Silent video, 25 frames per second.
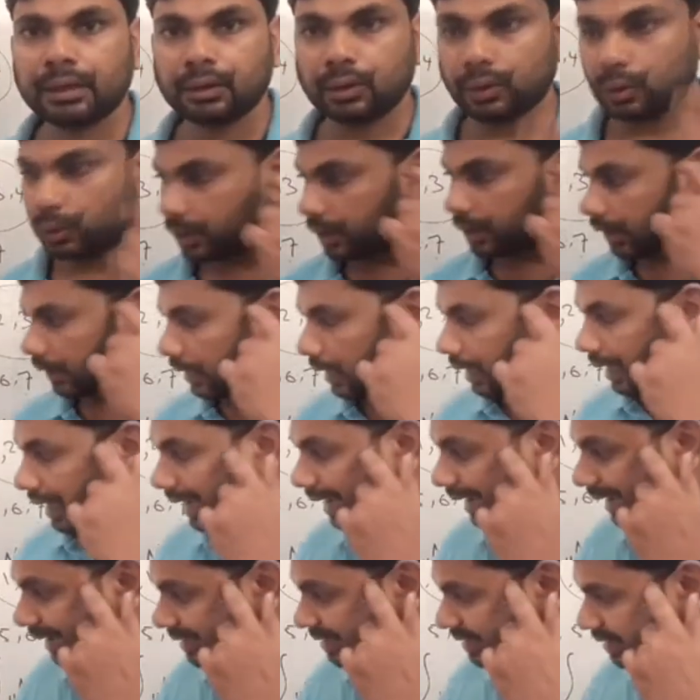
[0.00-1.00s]
Okay,
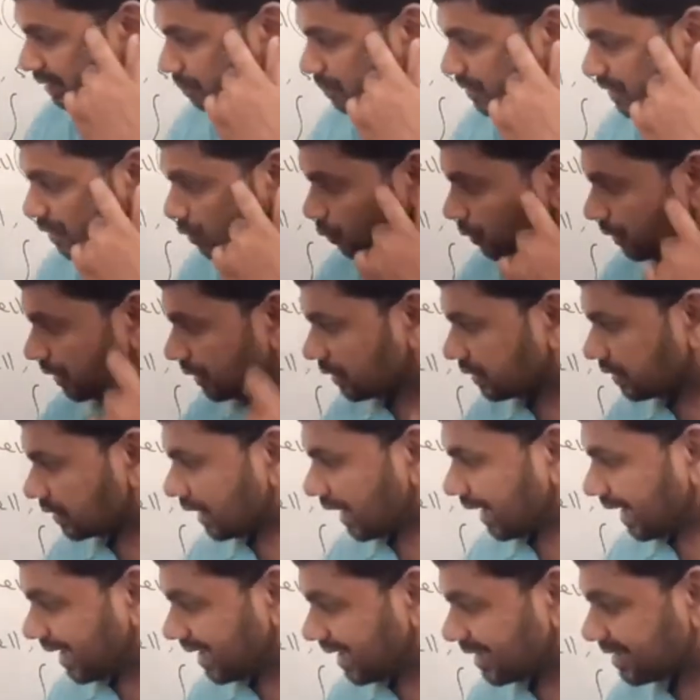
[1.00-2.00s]
atoms with